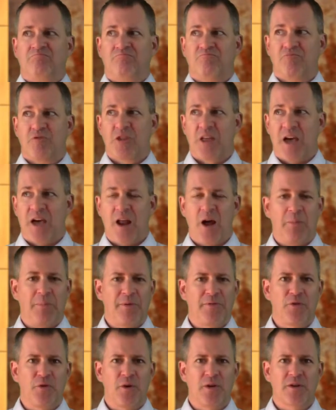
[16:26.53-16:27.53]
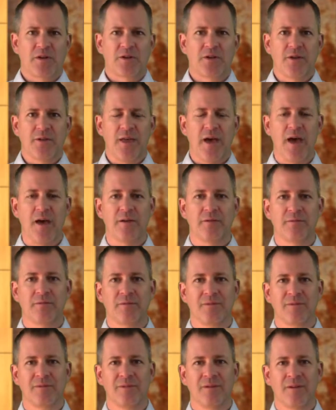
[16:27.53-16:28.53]
Would that help if you understood that?
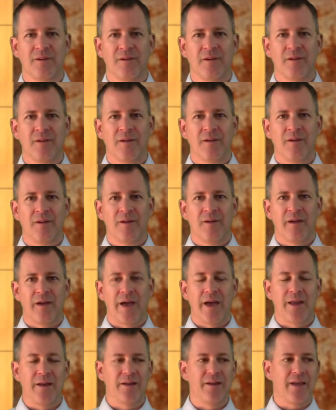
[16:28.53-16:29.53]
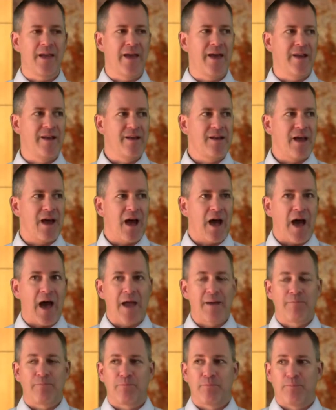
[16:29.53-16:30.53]
And I